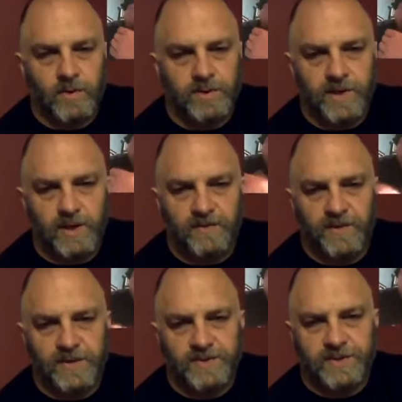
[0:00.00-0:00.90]
enough
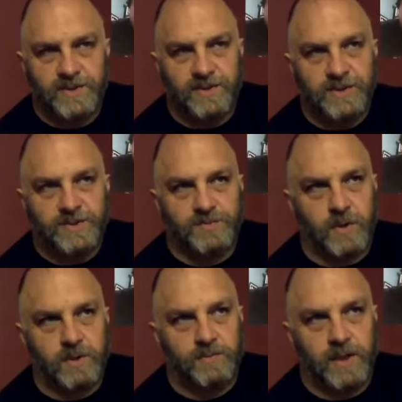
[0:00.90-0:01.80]
injuries in this sport,
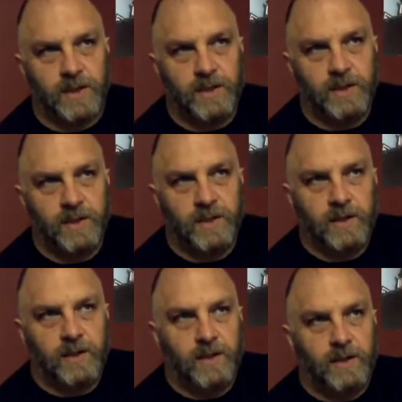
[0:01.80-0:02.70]
but
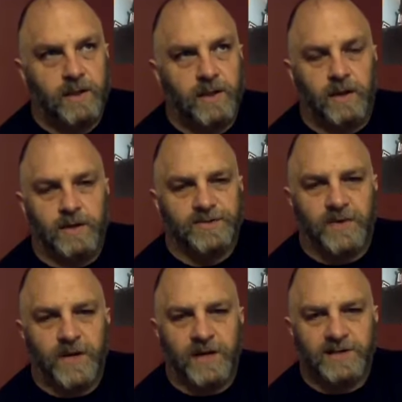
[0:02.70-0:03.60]
and it's
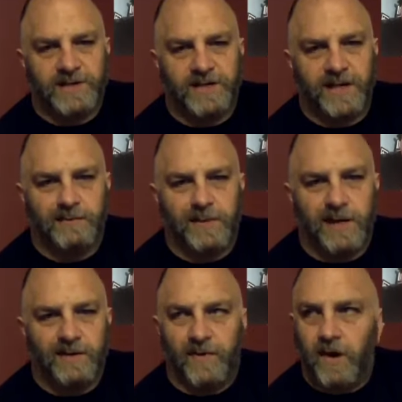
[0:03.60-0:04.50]
funny because I think about it,
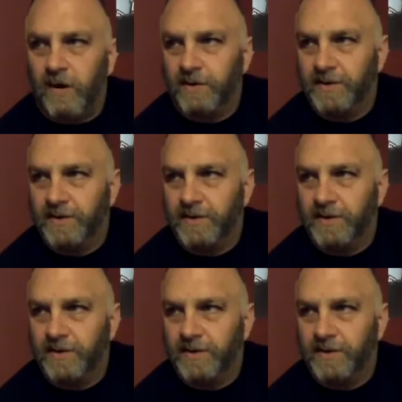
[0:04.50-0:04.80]
of all the